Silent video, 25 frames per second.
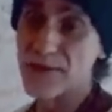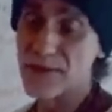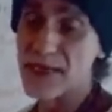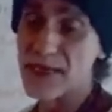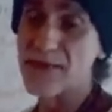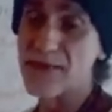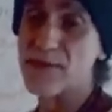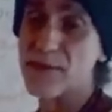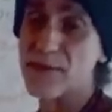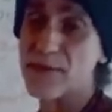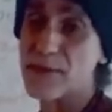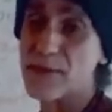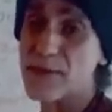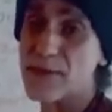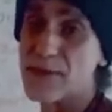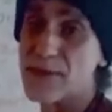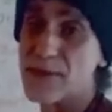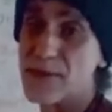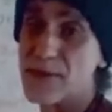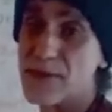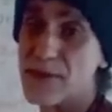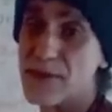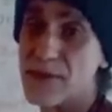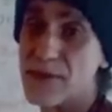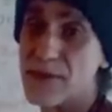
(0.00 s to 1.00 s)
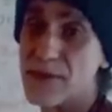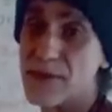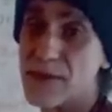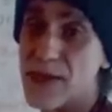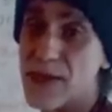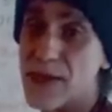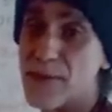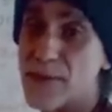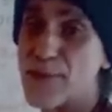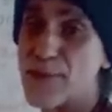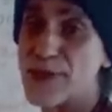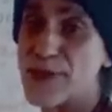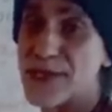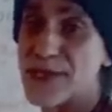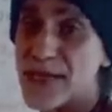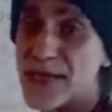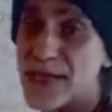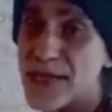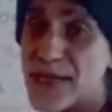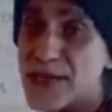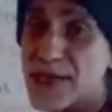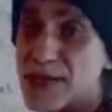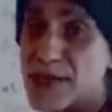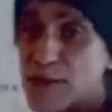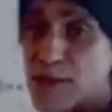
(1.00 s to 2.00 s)
of evil. They
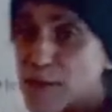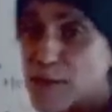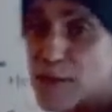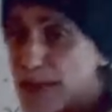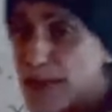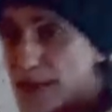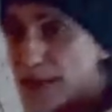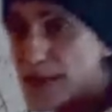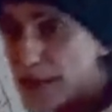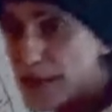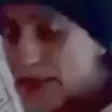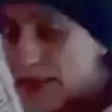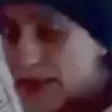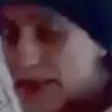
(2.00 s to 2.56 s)
pretend to be